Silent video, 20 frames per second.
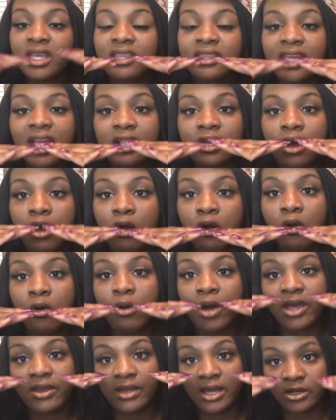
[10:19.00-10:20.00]
that
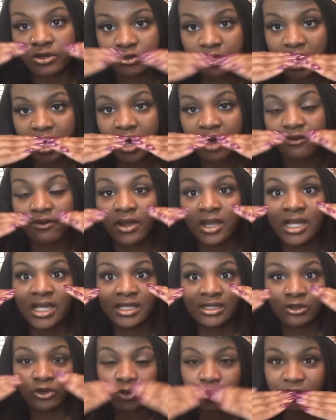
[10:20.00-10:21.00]
goal and that drive
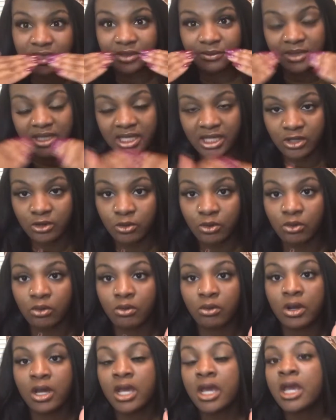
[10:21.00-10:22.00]
is going to be
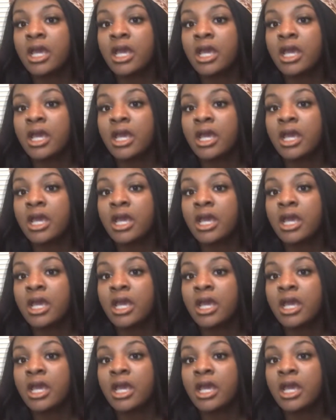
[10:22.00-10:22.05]
equal,